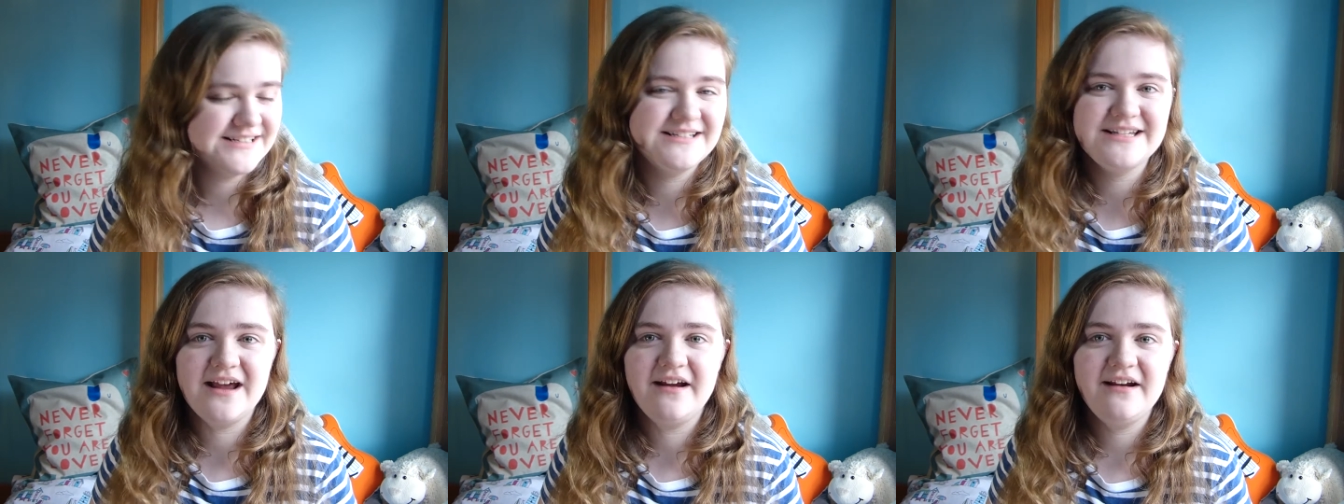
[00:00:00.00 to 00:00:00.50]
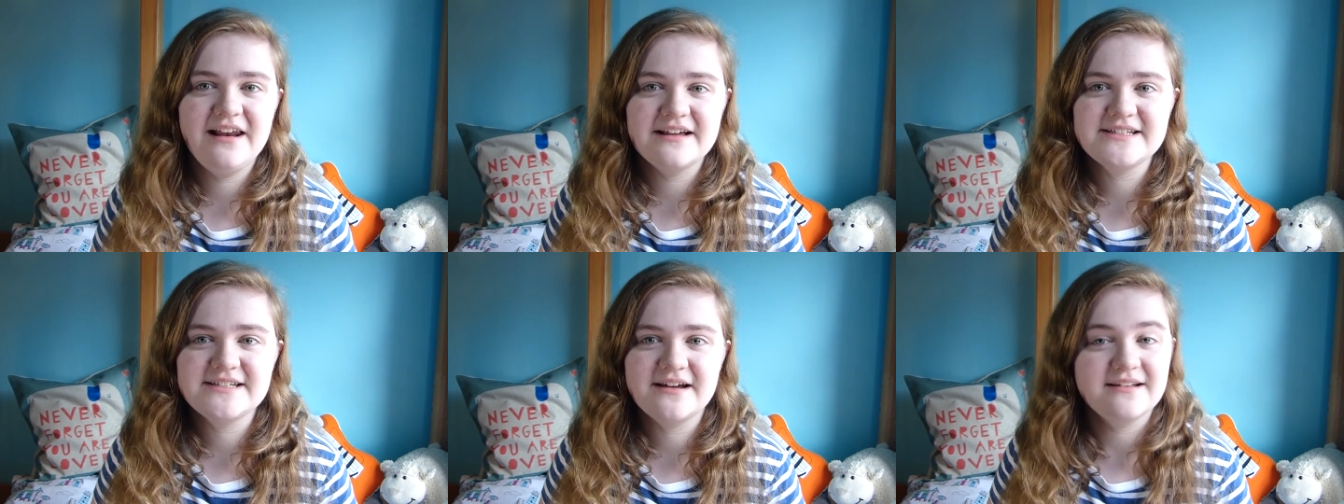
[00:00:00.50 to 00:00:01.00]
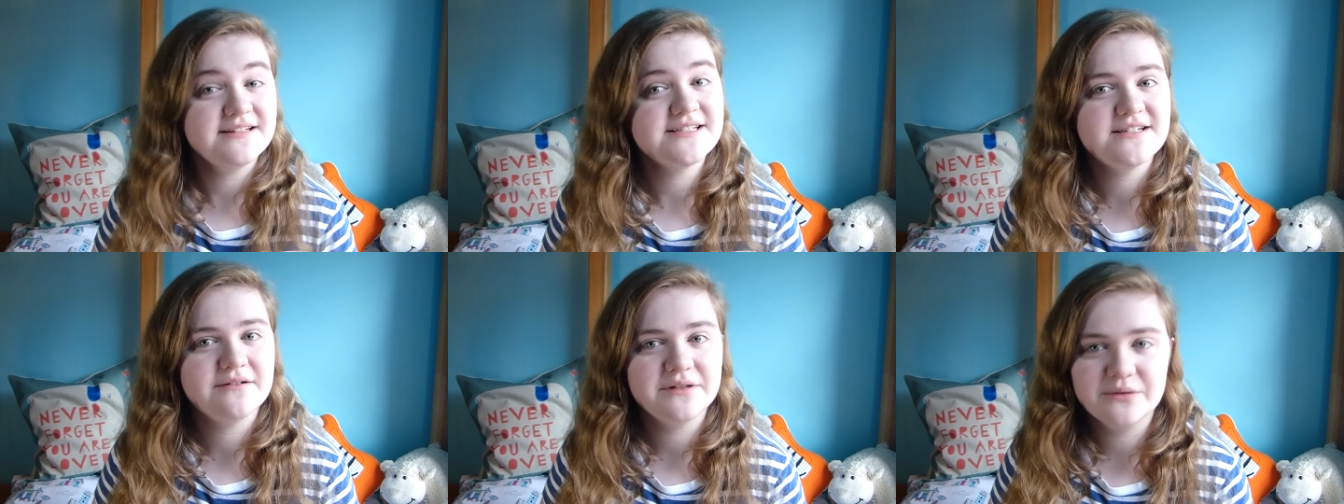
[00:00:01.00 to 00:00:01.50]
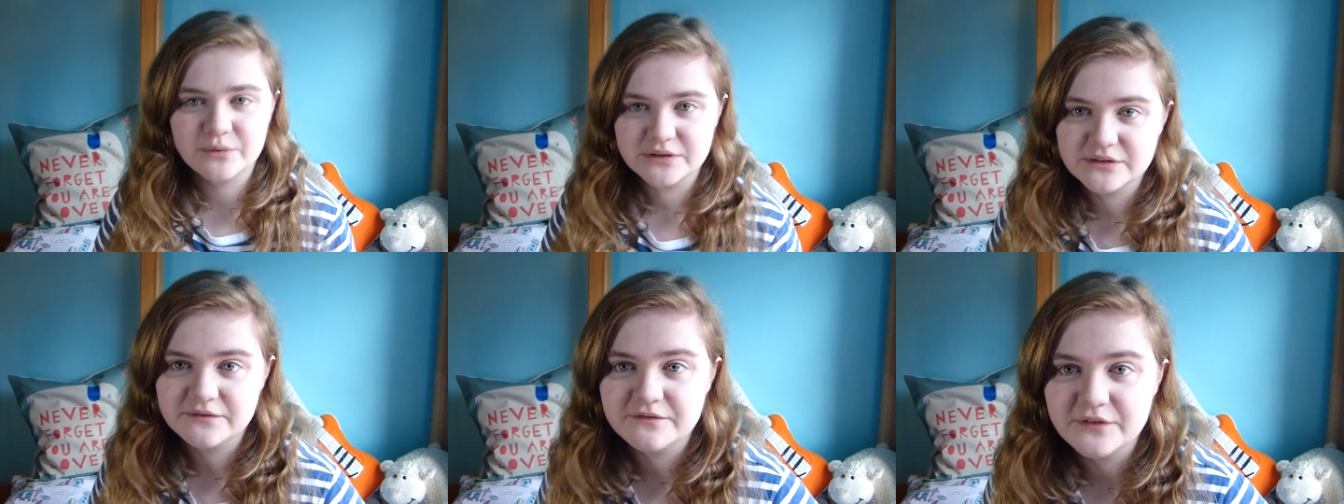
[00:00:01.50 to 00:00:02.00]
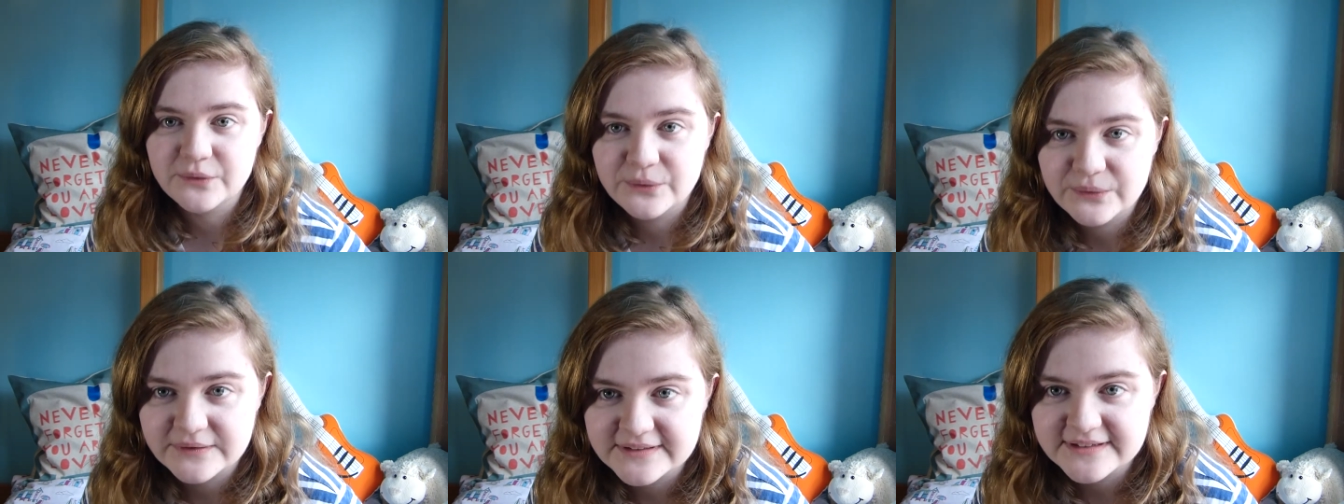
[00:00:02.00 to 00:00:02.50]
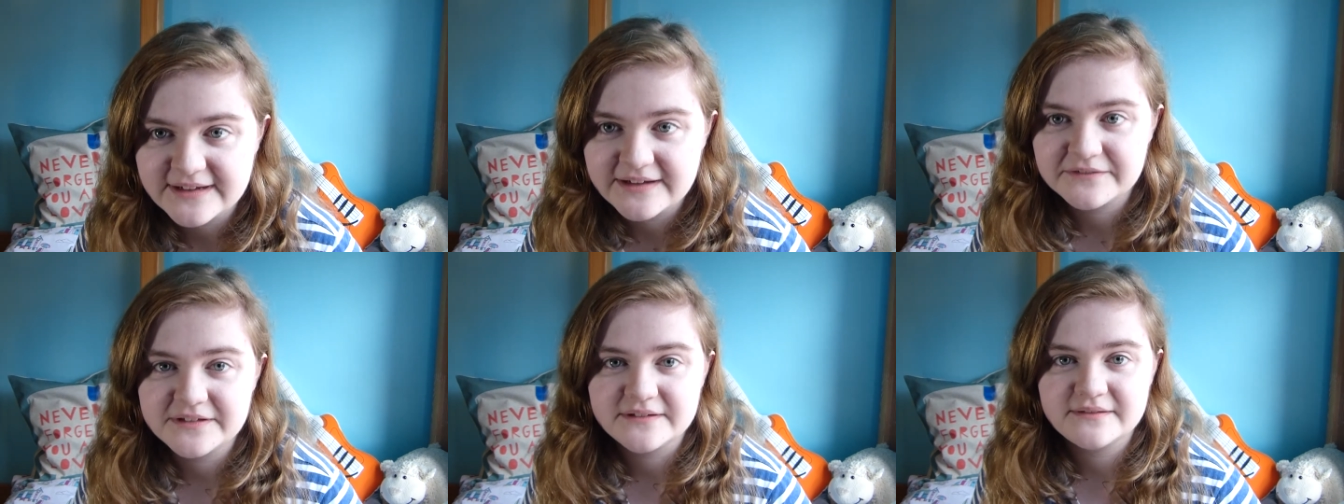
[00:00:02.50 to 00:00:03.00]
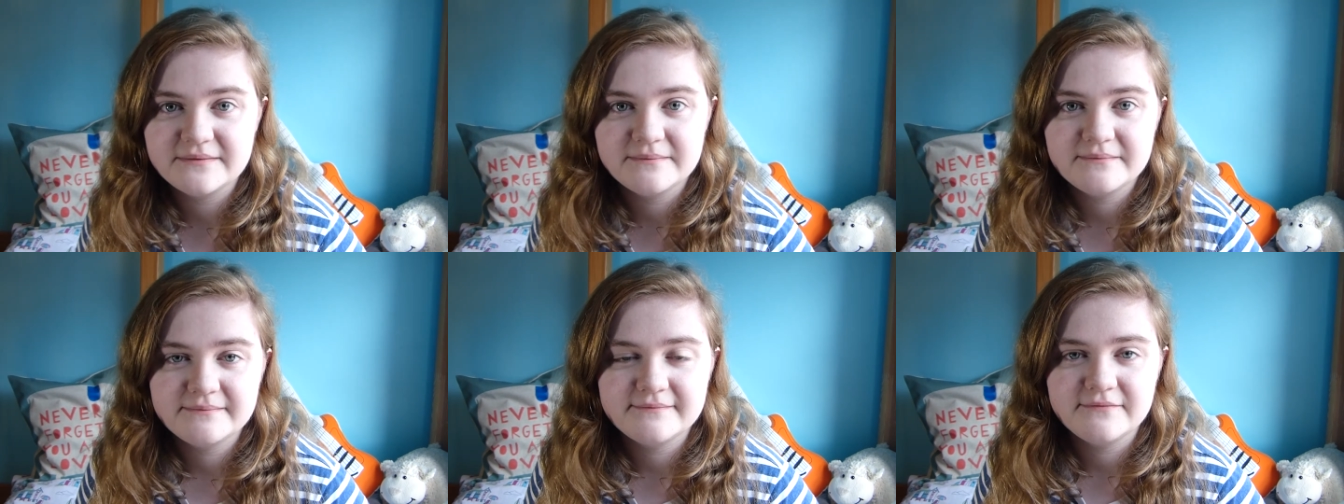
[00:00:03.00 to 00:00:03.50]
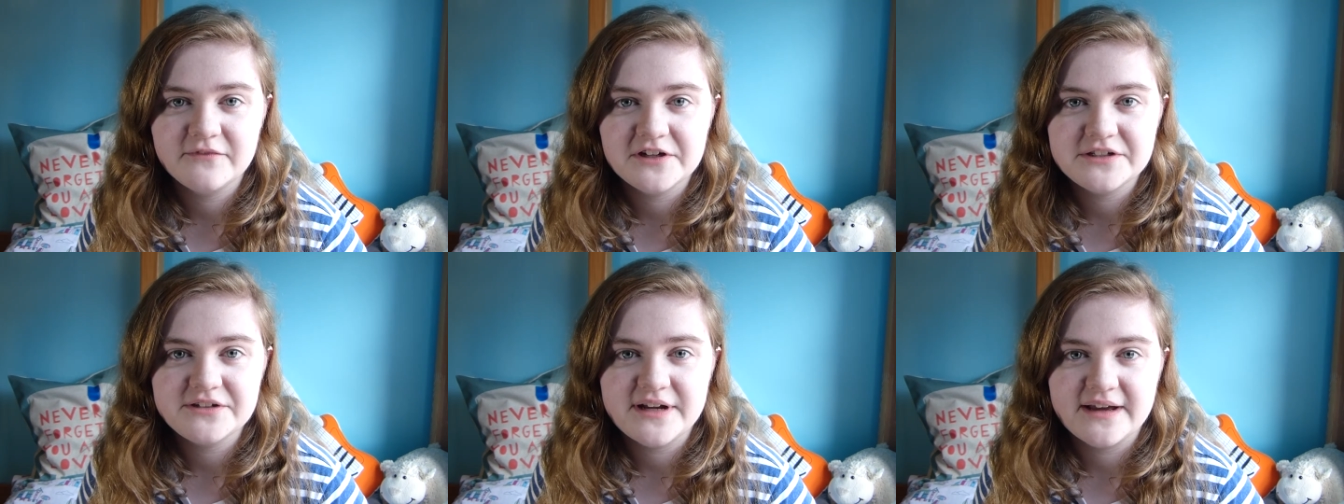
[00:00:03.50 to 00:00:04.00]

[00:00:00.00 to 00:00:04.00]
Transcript: so let's start, let's start with the one on the floor because I have to for each